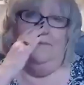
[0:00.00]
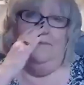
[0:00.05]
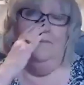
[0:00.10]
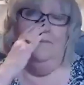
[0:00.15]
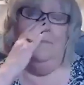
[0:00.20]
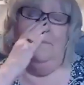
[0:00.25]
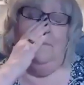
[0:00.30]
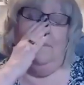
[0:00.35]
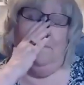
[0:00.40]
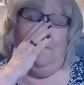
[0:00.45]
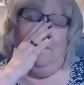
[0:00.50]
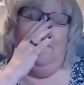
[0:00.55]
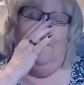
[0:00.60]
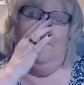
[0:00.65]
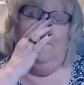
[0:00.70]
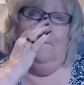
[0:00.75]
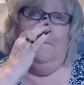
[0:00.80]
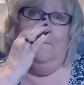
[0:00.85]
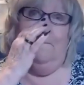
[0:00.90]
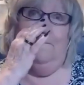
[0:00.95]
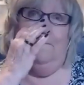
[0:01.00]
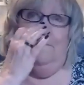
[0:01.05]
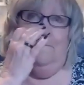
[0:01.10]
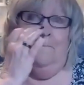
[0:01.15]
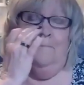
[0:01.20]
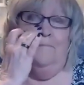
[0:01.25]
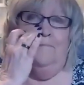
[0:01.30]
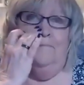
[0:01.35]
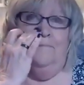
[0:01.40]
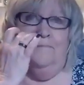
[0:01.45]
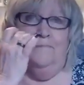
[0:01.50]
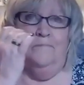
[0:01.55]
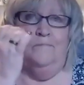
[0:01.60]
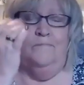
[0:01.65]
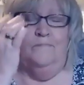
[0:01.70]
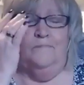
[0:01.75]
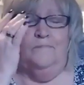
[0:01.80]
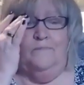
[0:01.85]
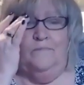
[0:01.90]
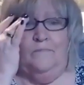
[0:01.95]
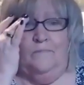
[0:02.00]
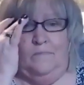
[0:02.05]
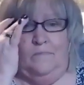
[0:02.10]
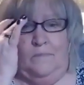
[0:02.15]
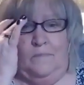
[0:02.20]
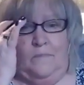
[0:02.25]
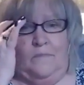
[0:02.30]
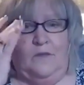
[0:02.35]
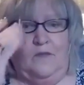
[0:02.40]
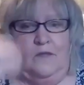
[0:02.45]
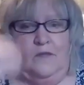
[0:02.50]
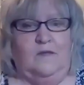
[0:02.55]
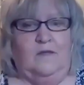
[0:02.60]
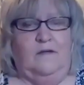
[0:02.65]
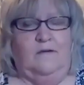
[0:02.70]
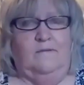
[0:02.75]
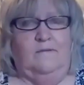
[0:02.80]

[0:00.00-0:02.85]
get that done to,